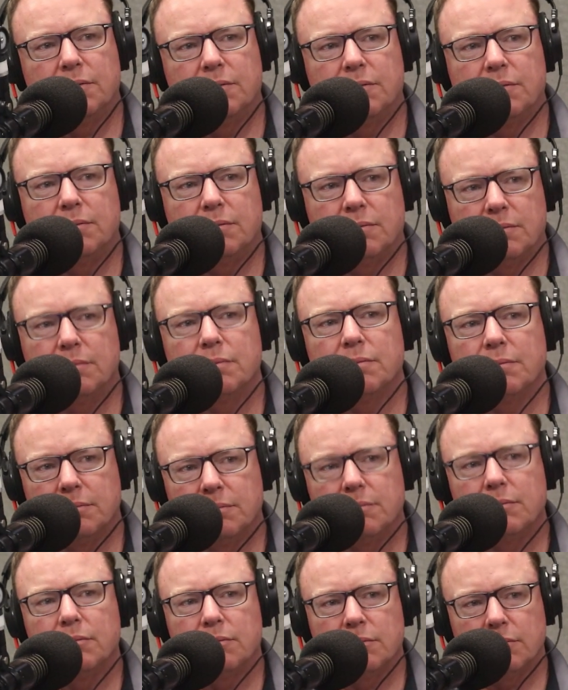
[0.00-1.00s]
Great.
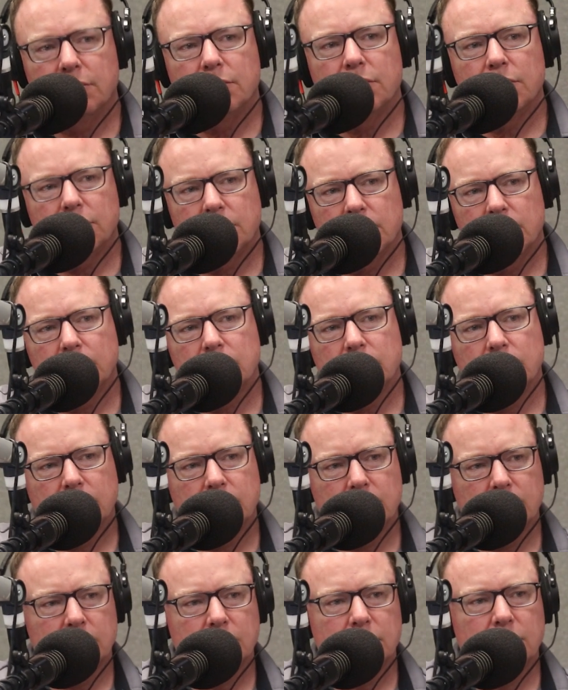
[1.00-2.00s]
Great. He
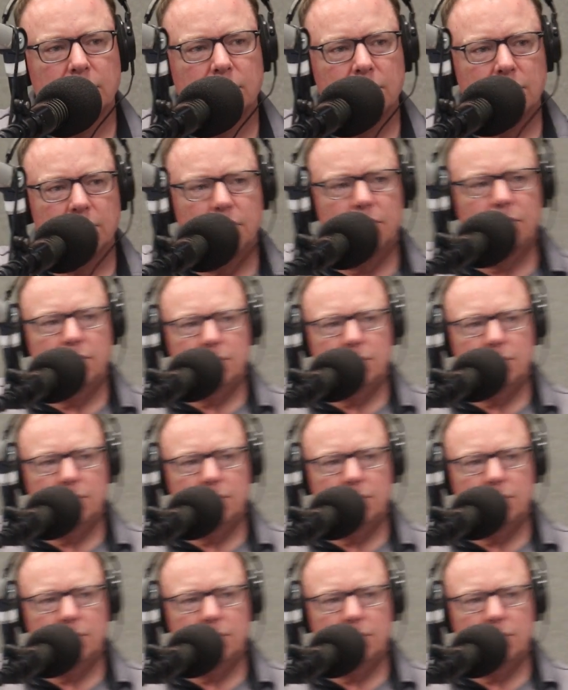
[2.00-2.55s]
absolutely loves